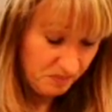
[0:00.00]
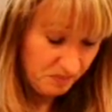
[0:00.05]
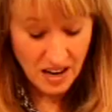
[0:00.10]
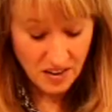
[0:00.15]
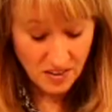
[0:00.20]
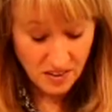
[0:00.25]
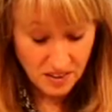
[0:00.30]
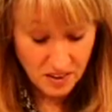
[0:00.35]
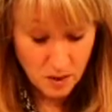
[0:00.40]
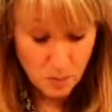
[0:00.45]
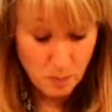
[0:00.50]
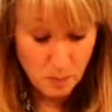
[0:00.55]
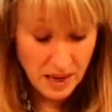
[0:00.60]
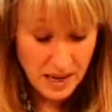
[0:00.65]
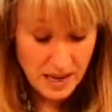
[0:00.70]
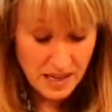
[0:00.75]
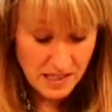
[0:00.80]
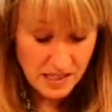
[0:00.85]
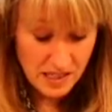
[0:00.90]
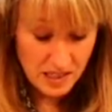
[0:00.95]
Now that the
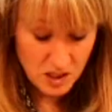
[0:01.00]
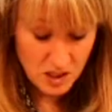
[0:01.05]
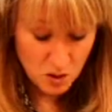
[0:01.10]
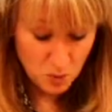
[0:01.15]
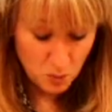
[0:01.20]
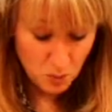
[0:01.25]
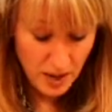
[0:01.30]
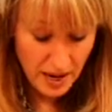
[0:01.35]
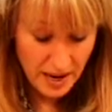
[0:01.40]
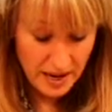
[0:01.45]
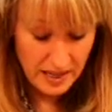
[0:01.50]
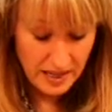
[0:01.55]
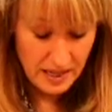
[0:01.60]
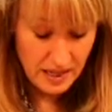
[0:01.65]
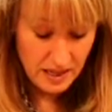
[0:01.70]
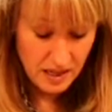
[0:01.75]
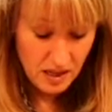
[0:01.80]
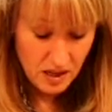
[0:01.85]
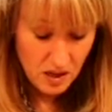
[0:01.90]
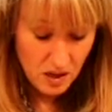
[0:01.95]
base is
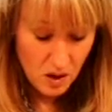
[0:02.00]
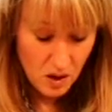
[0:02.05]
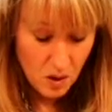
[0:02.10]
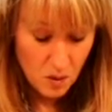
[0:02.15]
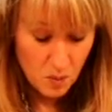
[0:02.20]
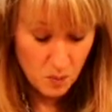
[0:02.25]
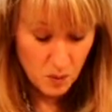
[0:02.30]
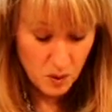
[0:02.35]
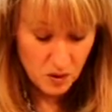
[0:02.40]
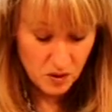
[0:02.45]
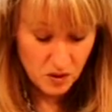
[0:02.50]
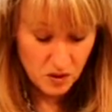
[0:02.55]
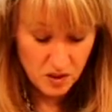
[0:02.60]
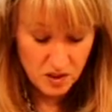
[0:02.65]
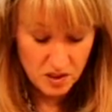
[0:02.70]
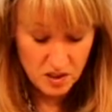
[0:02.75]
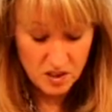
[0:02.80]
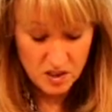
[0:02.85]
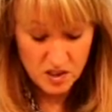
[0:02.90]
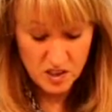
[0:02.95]
ready,
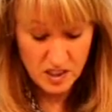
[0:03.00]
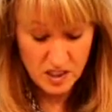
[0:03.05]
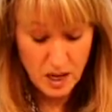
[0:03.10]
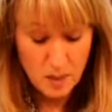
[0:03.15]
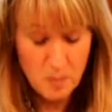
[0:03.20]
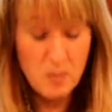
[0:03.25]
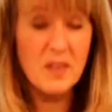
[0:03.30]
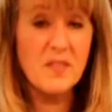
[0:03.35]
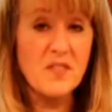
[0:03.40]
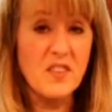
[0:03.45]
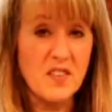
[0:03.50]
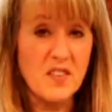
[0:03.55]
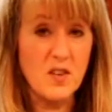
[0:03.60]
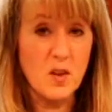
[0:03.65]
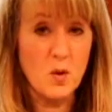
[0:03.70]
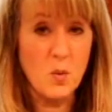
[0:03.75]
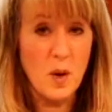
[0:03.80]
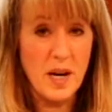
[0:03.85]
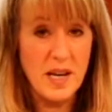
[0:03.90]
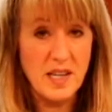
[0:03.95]
there's a couple of
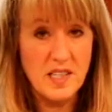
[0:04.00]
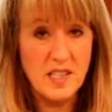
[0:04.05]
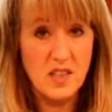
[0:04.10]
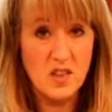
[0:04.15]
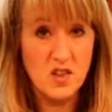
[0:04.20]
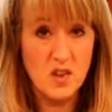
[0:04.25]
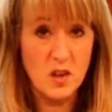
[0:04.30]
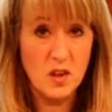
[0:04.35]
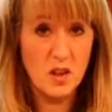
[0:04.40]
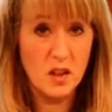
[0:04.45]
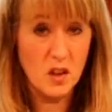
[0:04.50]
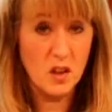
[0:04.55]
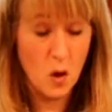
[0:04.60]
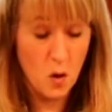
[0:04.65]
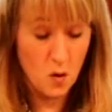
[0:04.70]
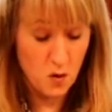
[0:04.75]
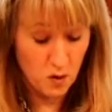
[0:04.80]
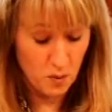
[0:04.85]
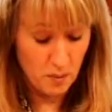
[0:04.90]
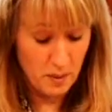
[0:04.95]
different ways that you can
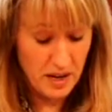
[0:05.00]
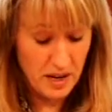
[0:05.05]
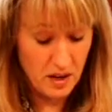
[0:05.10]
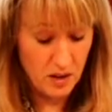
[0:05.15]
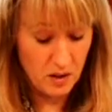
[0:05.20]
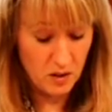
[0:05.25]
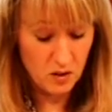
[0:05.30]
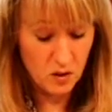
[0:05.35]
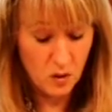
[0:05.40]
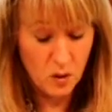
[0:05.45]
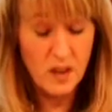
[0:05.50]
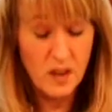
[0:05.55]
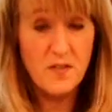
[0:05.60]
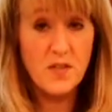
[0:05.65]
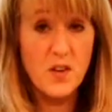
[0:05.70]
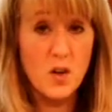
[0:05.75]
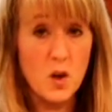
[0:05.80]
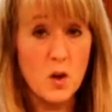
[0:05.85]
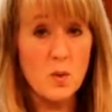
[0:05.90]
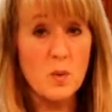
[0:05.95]
go from here. So
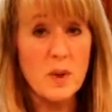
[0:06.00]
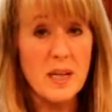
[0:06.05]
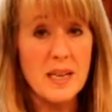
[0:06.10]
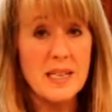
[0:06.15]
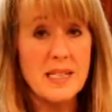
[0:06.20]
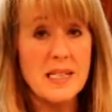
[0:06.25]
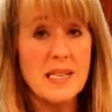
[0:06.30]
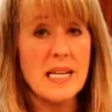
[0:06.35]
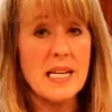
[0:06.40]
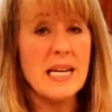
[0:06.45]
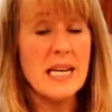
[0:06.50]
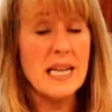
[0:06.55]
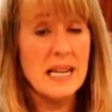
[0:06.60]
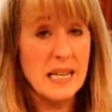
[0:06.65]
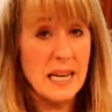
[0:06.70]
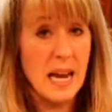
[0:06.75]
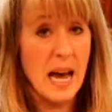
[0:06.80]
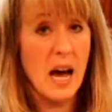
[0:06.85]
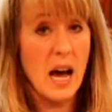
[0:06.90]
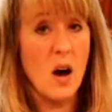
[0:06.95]
if you're ready to eat
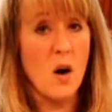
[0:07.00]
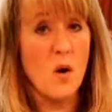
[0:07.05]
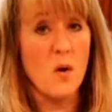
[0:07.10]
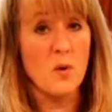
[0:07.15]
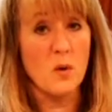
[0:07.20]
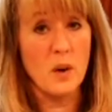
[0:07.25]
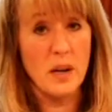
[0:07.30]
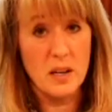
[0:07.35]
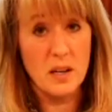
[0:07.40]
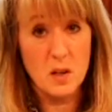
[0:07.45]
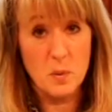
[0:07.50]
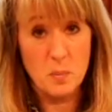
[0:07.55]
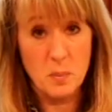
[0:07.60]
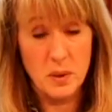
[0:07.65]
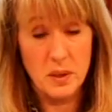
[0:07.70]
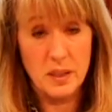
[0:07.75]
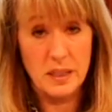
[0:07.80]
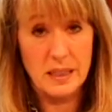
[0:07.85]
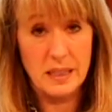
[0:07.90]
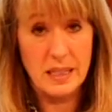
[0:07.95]
now, ready to
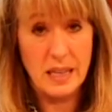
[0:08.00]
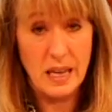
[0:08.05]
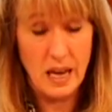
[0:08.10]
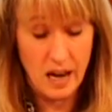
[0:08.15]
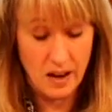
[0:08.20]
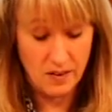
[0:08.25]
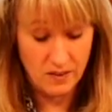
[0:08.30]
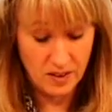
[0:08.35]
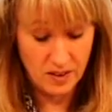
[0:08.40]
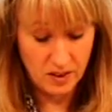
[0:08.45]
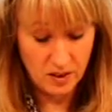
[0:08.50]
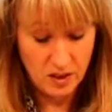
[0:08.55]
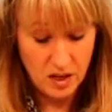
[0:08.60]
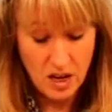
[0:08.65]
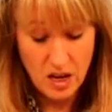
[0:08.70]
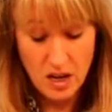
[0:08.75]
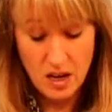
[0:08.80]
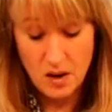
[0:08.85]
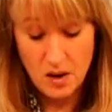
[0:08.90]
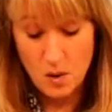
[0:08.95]
put it in the oven,
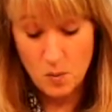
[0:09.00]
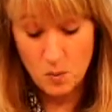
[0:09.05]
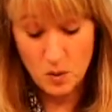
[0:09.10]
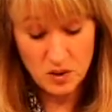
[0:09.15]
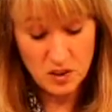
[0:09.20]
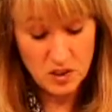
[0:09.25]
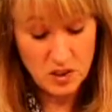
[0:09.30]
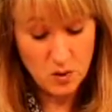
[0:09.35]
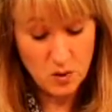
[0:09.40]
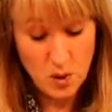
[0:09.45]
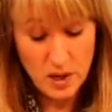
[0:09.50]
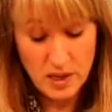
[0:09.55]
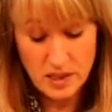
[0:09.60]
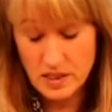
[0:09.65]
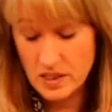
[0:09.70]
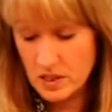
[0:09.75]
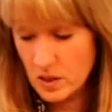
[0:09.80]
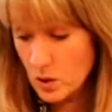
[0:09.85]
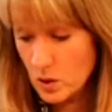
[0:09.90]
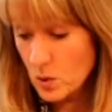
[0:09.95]
we're just
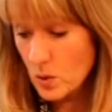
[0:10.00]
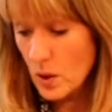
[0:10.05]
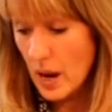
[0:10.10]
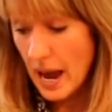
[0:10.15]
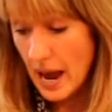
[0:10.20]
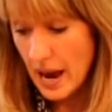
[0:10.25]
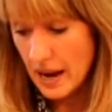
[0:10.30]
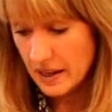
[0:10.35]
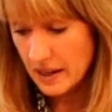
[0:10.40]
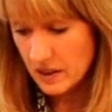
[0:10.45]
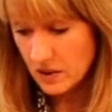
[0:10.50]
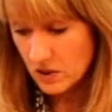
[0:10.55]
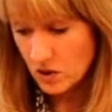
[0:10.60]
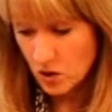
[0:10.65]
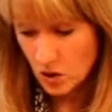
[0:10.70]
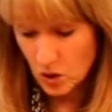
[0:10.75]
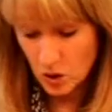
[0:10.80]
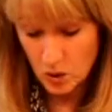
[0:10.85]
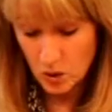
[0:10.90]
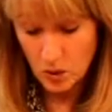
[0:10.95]
going to add it
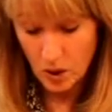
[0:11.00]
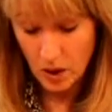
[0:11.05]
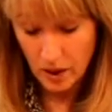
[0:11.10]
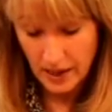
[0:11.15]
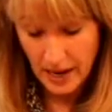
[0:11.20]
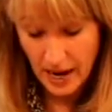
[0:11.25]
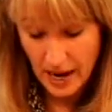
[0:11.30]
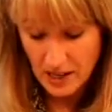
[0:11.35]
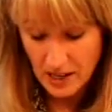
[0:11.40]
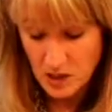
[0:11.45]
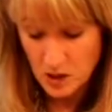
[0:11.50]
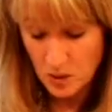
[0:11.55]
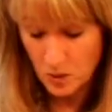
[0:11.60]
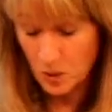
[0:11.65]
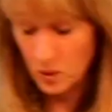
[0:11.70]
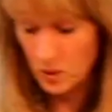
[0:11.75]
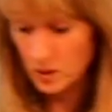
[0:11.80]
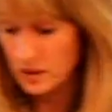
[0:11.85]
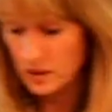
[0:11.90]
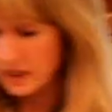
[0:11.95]
to our
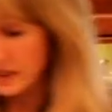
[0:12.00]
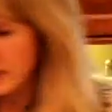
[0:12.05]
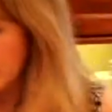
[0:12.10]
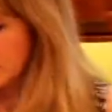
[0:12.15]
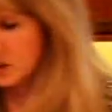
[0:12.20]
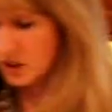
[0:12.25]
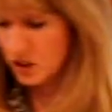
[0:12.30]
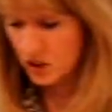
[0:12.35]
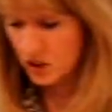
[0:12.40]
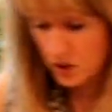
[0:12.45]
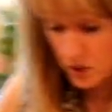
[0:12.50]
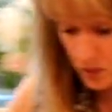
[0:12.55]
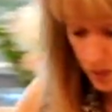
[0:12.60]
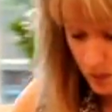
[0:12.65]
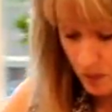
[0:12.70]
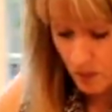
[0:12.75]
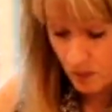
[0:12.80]
casserole dish.